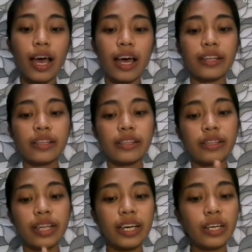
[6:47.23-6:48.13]

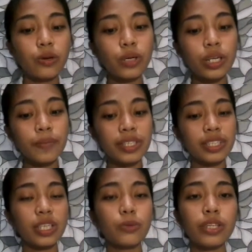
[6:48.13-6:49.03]
and they can only be
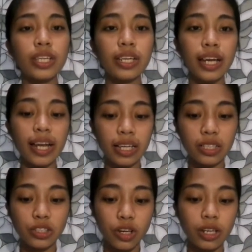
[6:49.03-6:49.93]
seen with an
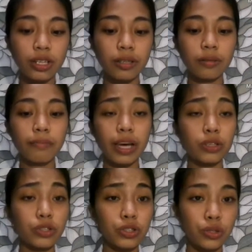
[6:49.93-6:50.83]
electron
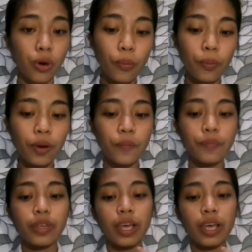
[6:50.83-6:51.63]
microscope,